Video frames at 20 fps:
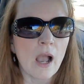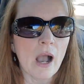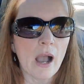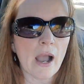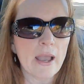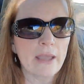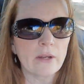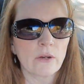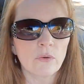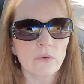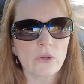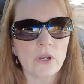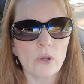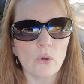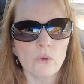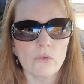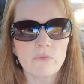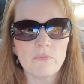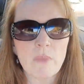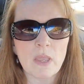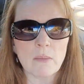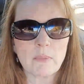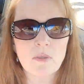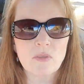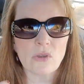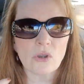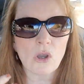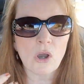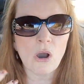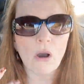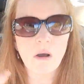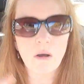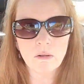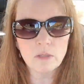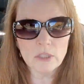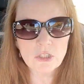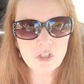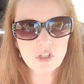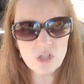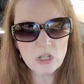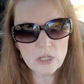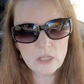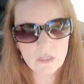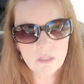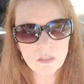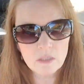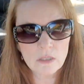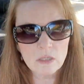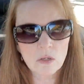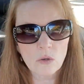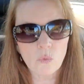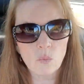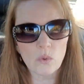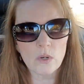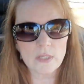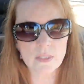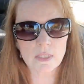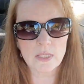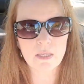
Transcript: I don't know if maybe the collagen was